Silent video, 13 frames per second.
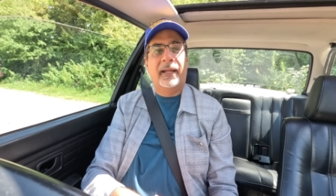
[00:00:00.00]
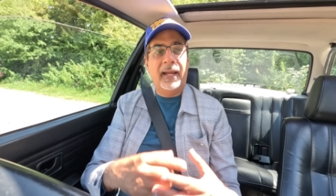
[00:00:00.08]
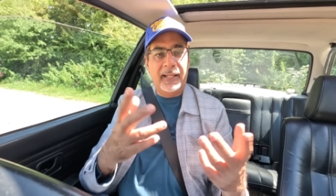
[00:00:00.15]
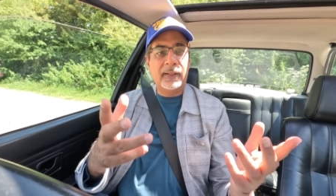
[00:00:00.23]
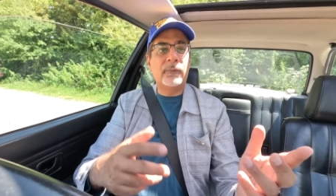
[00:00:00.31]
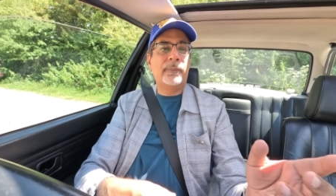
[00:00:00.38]

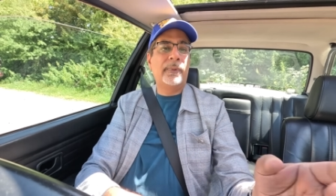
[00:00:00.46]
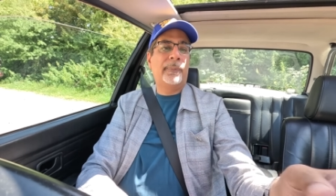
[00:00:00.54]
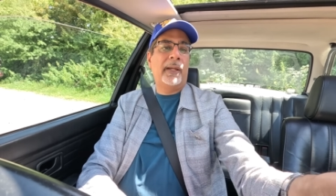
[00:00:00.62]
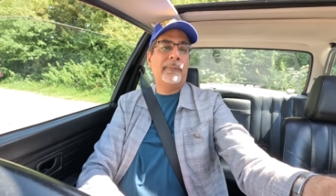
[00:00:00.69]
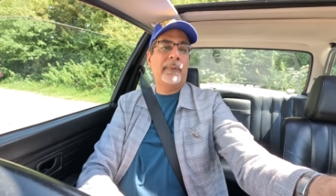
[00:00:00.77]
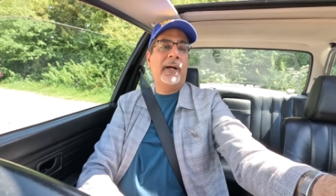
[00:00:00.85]
And it will be
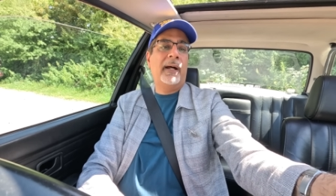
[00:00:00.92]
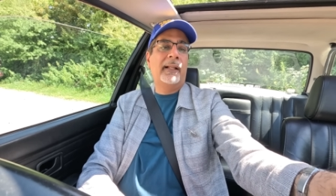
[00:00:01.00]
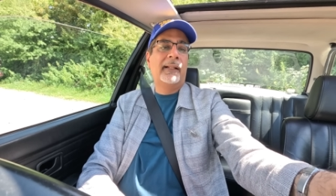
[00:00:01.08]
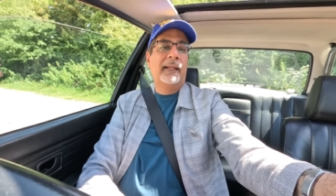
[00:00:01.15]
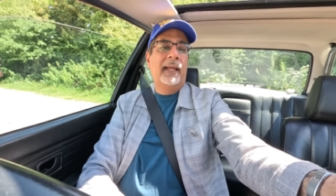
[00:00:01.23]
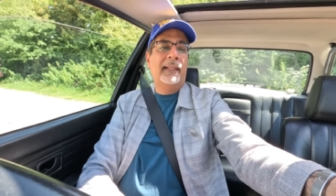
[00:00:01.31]
pay per
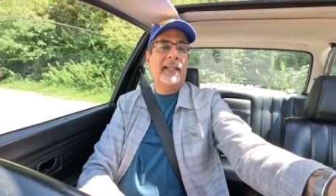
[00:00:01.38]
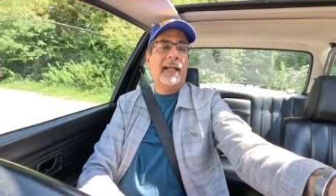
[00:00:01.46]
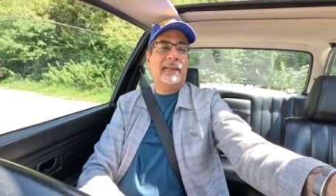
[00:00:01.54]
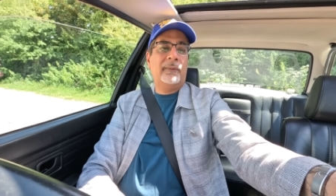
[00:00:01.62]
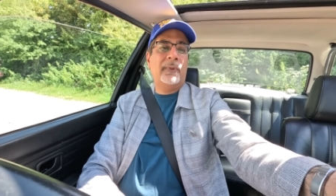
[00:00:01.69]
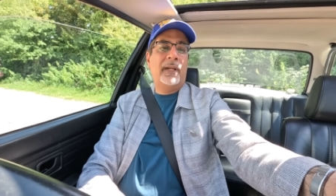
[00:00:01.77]
mile. And
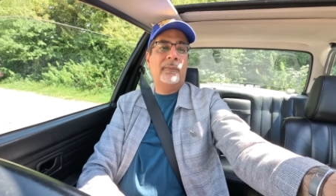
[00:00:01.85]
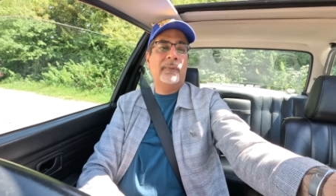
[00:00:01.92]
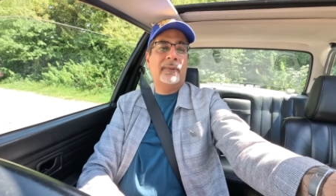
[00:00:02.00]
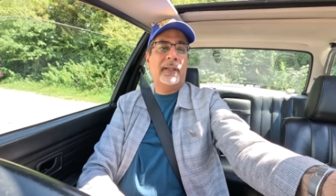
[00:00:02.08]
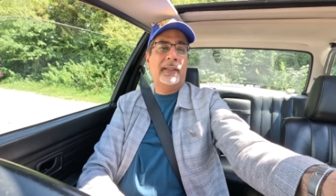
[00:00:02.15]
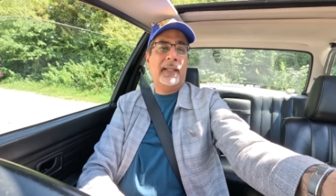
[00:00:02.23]
that's the way it
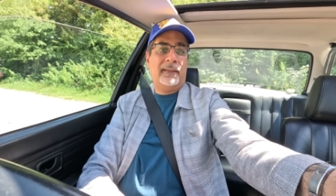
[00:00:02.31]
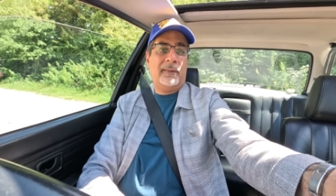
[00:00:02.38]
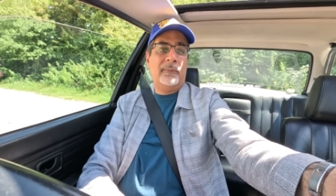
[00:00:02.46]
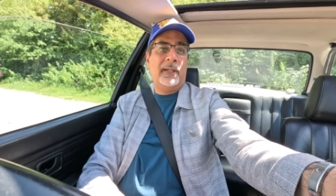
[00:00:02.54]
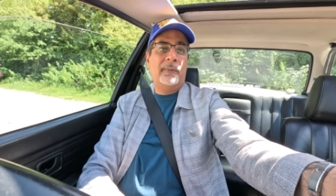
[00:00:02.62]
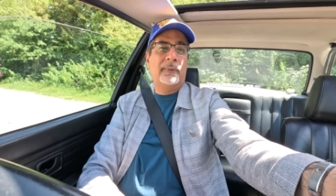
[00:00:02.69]
was, that's
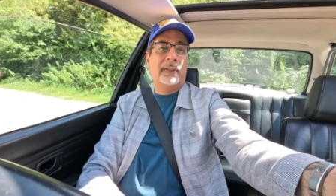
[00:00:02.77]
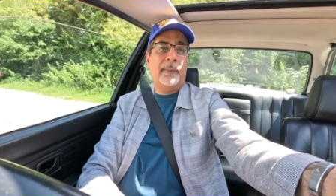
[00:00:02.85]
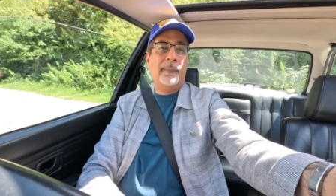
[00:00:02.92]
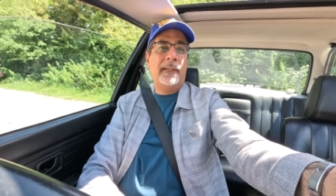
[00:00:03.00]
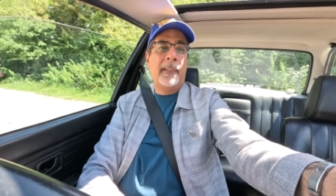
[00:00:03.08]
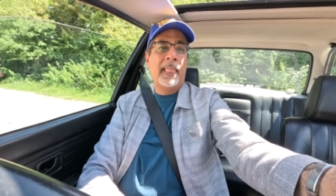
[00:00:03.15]
the way it will
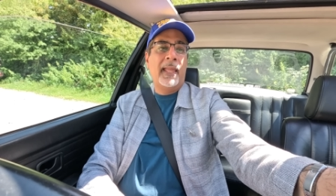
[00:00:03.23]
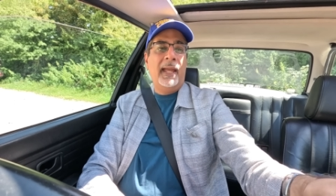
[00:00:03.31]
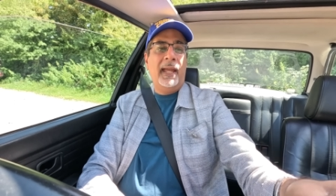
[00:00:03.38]
come in.